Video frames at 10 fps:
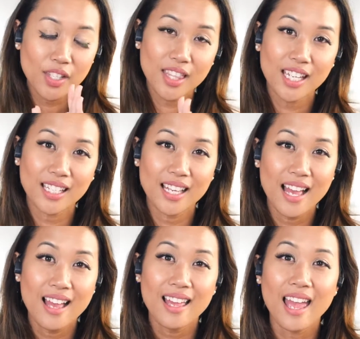the thing.
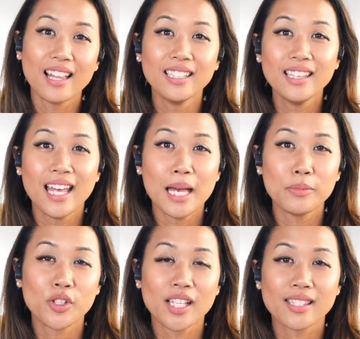Helen
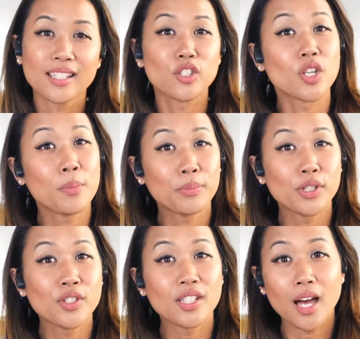Lam translates
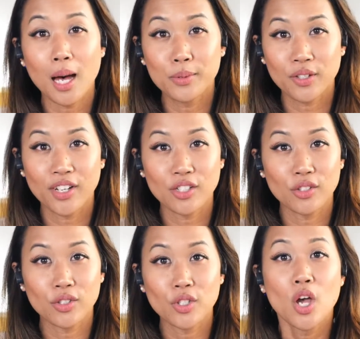numbers and
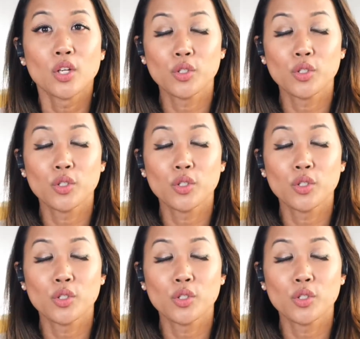observations